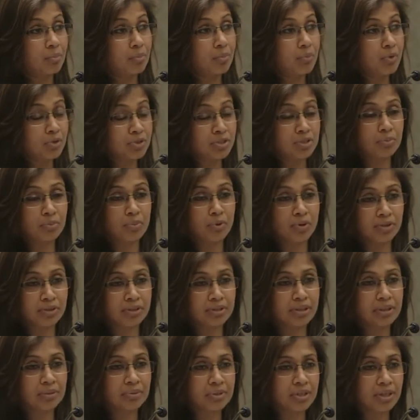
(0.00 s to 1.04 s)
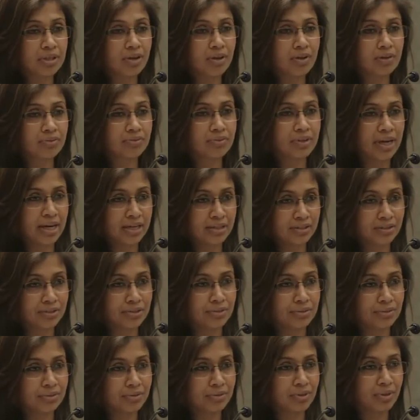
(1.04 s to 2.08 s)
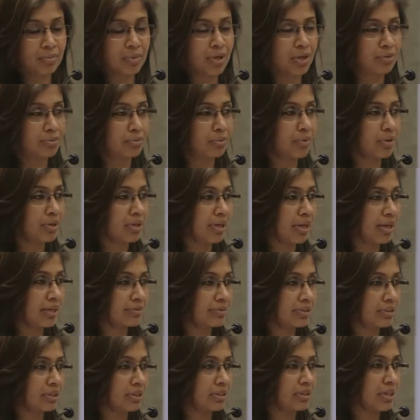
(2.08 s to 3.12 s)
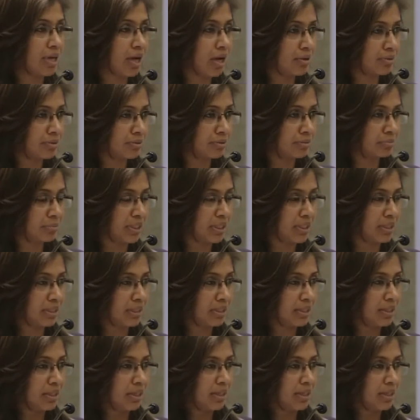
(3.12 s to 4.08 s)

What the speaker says: most importantly, with a lot of gratitude about what life has endowed on me.